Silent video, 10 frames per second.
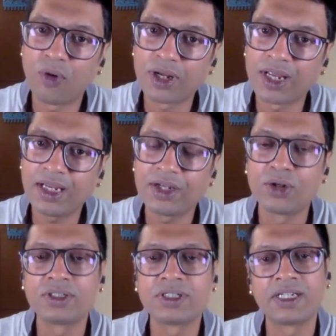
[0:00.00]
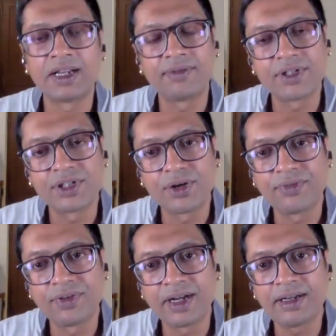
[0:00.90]
As you're walking, you'll send
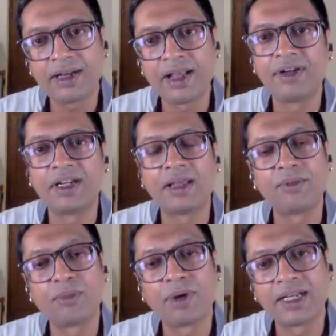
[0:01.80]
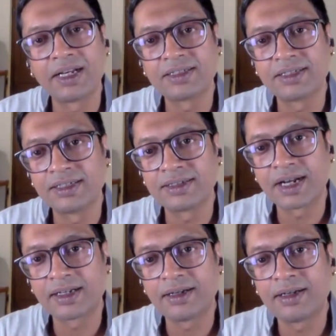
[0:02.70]
that wish to your friend. Every time your mind
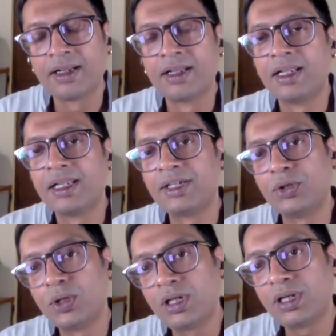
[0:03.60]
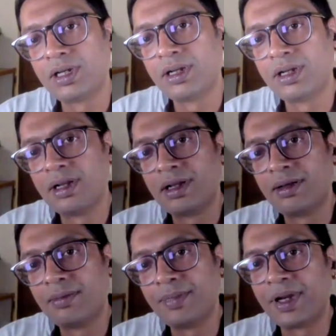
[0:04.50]
gets distracted, you'll
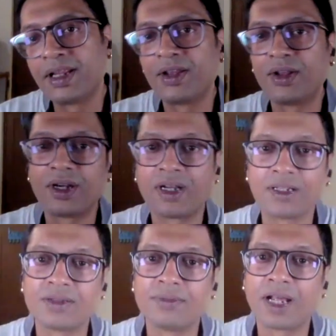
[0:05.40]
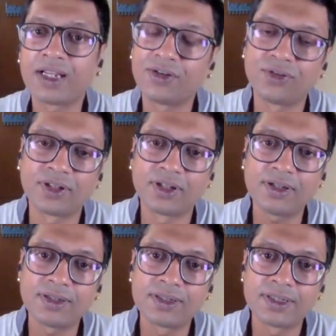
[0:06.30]
bring your attention back using
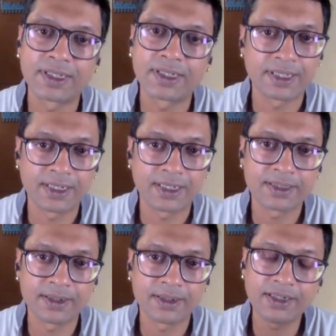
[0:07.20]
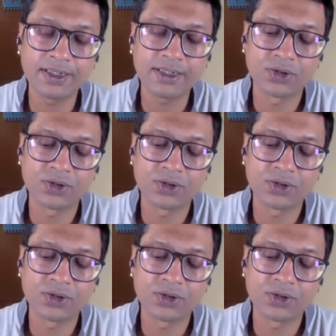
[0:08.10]
the 6 hours, right?